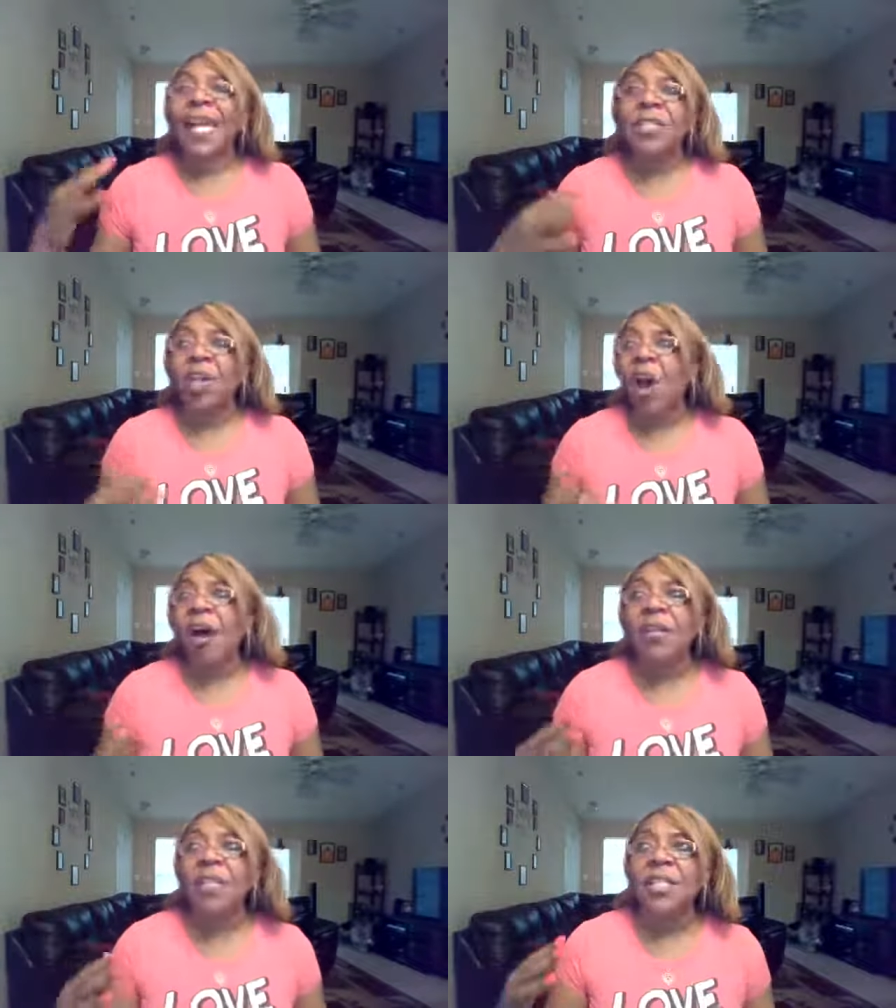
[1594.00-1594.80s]
is
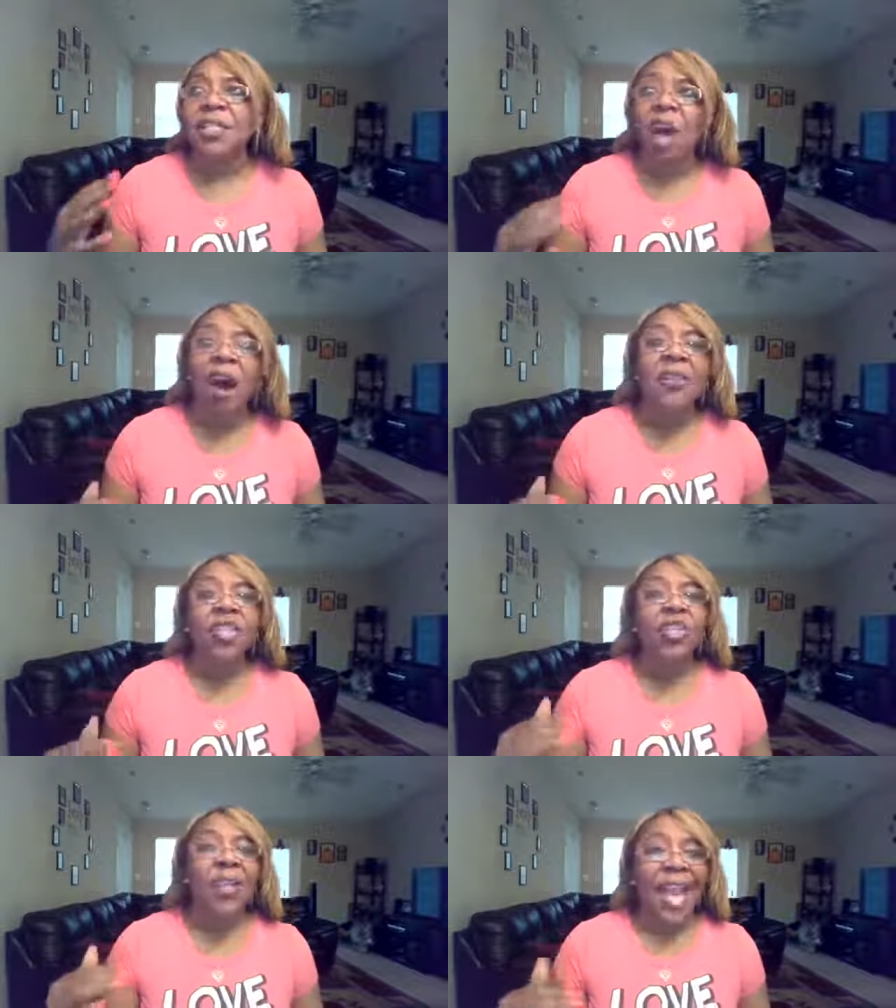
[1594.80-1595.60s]
cause is
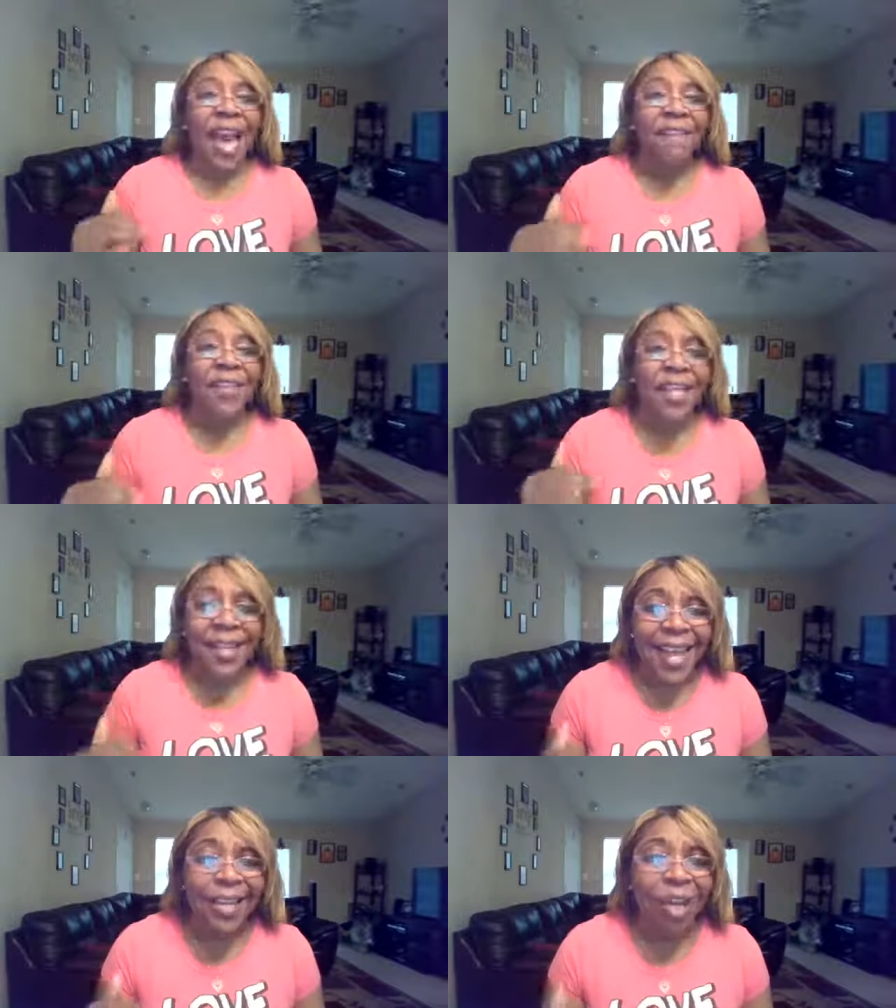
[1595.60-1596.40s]
causing you to have to
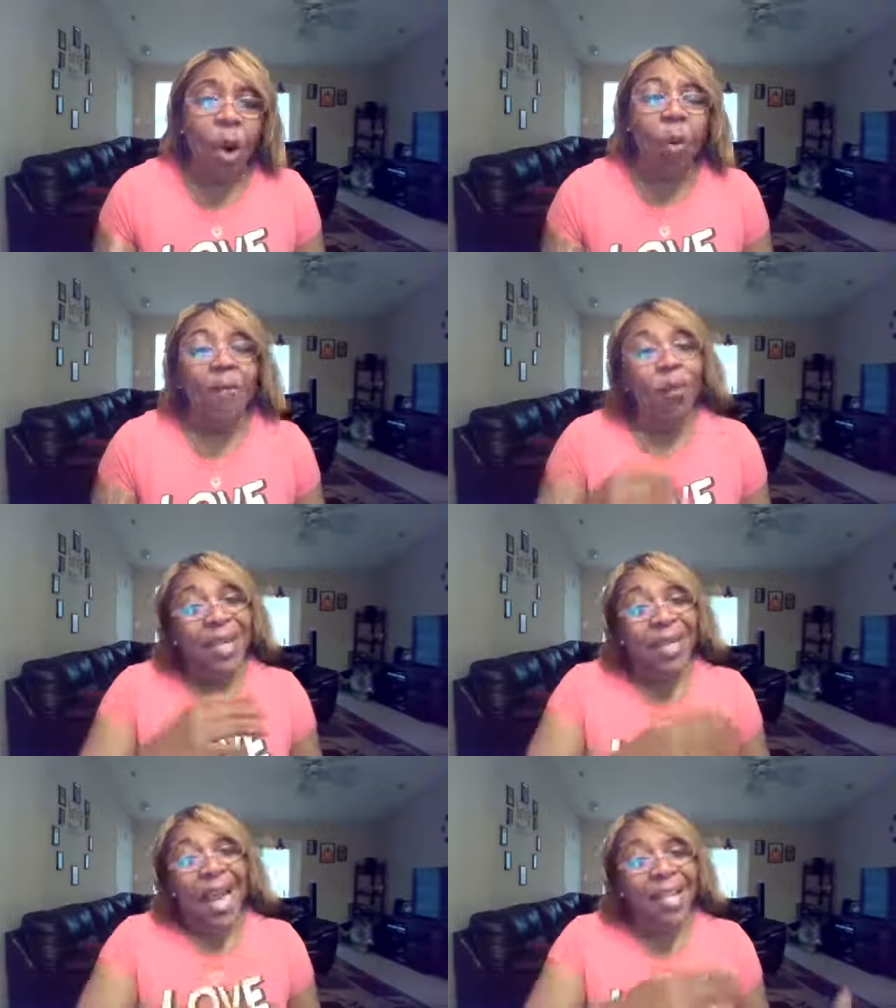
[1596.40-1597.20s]
let go of
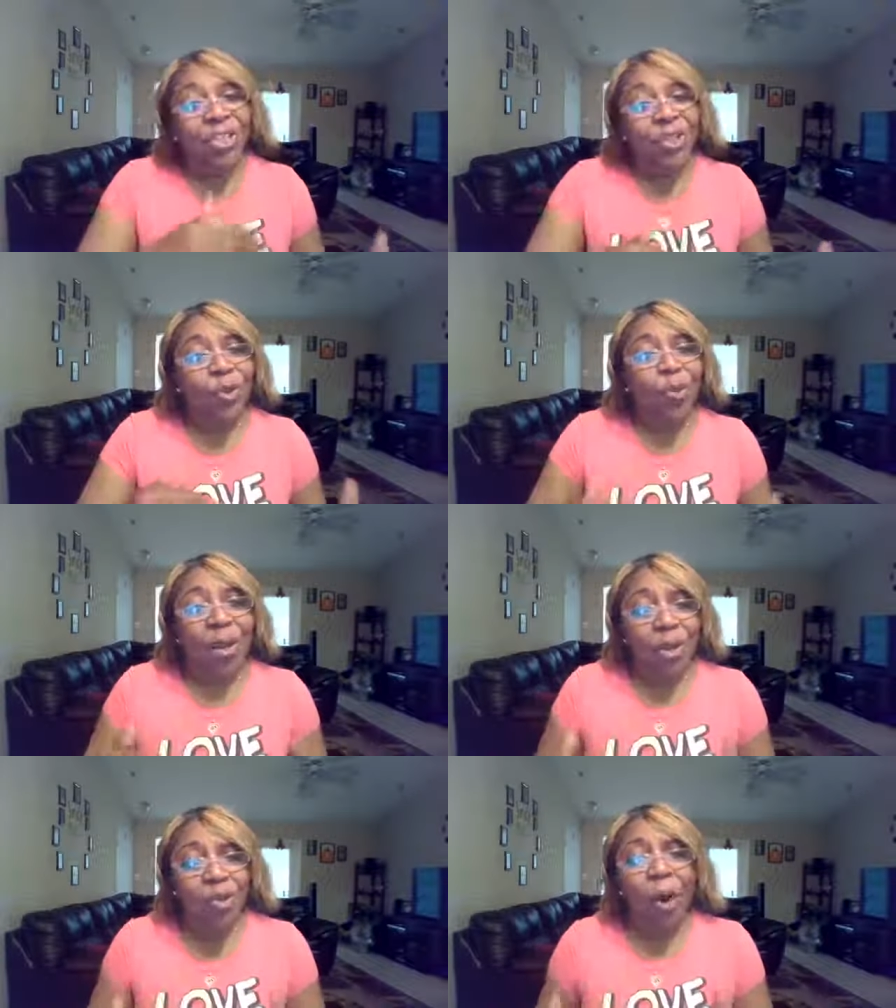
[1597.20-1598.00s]
what got you to
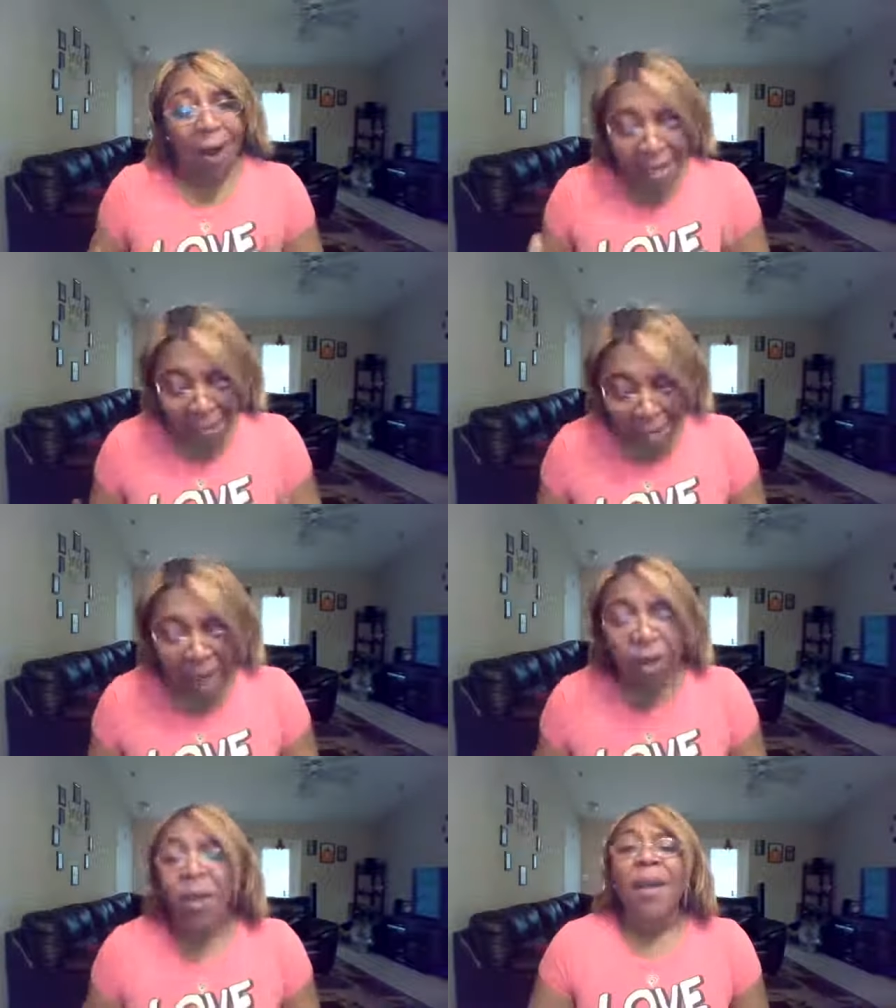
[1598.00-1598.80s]
where you are
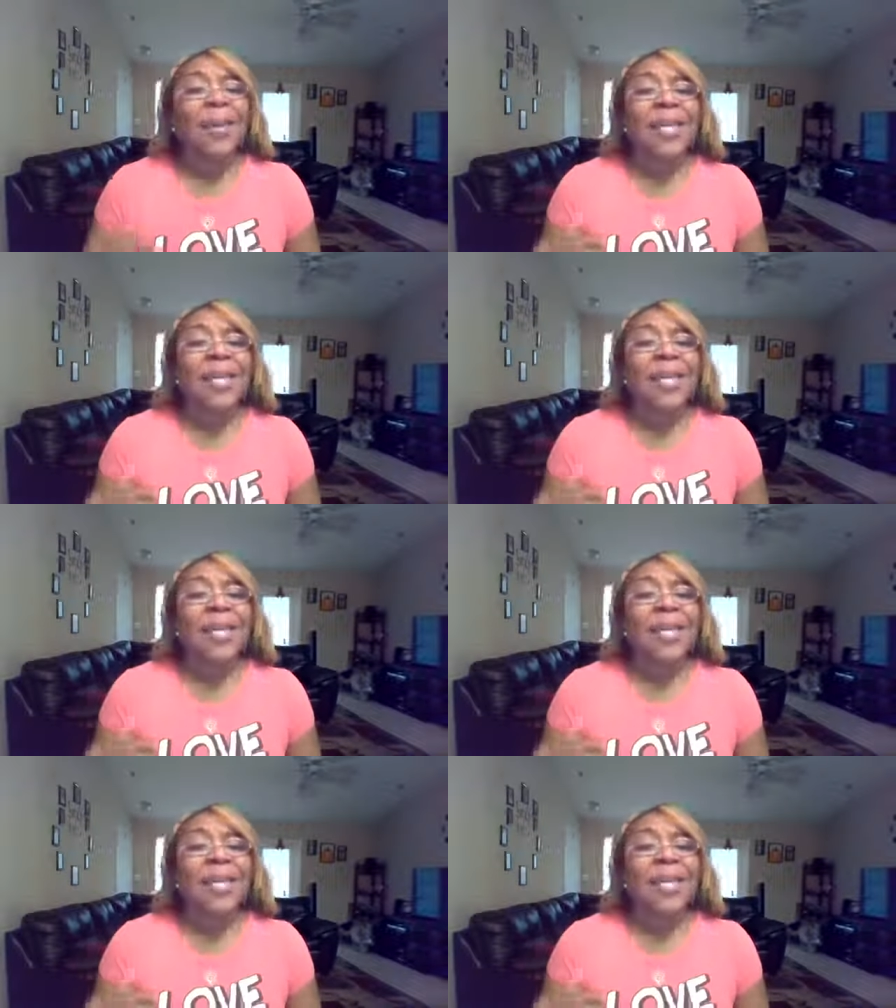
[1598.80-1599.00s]
now